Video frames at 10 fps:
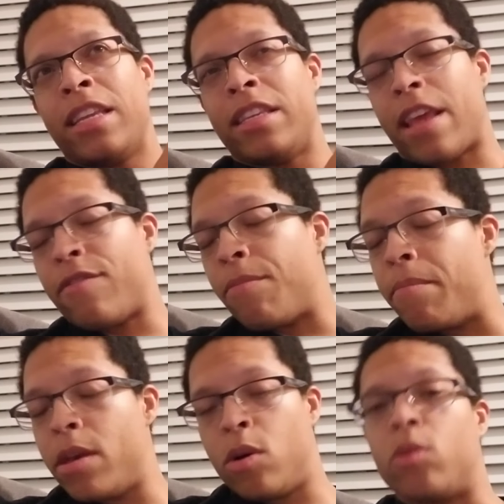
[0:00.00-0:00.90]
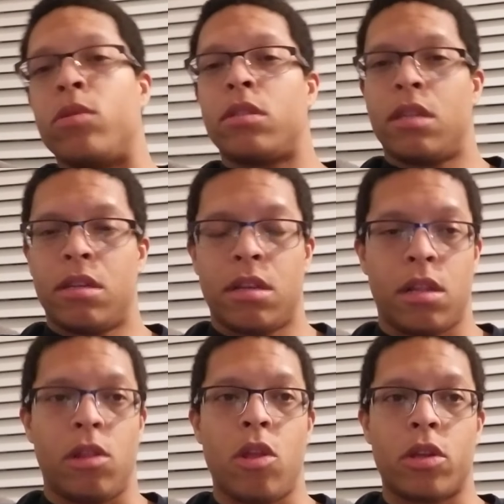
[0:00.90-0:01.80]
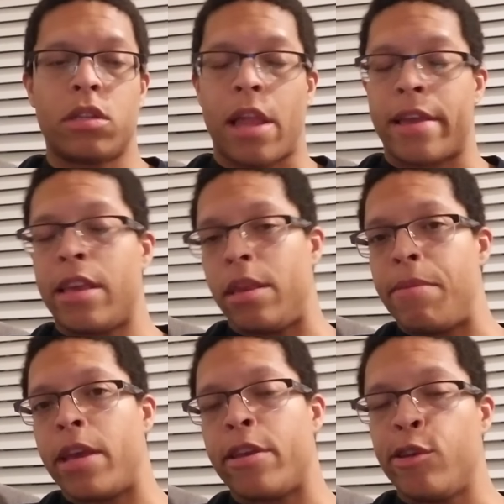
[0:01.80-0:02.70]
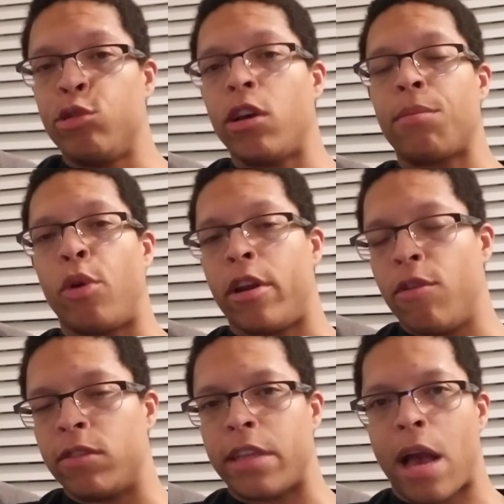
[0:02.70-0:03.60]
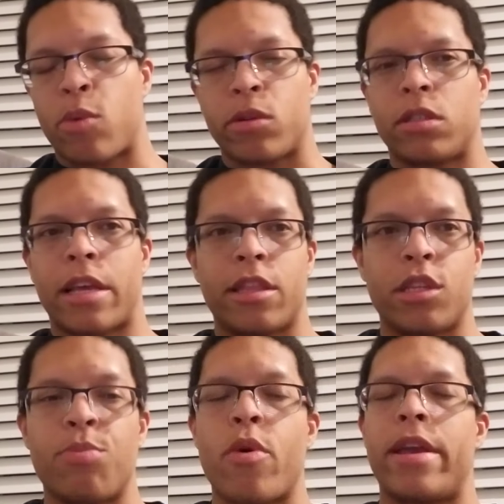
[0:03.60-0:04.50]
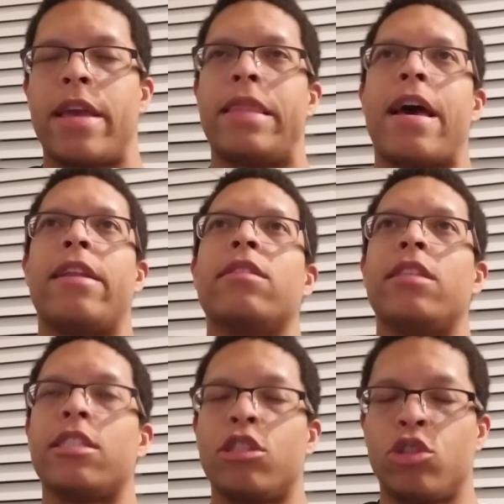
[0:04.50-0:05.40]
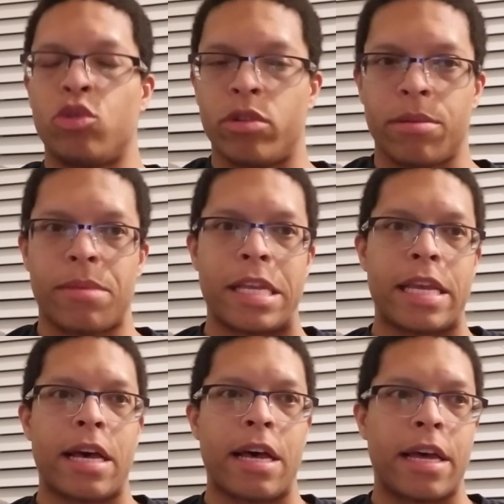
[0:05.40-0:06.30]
David Mills looks like he'd be a huge upgrade over Zach Wilson at this point, and that is extremely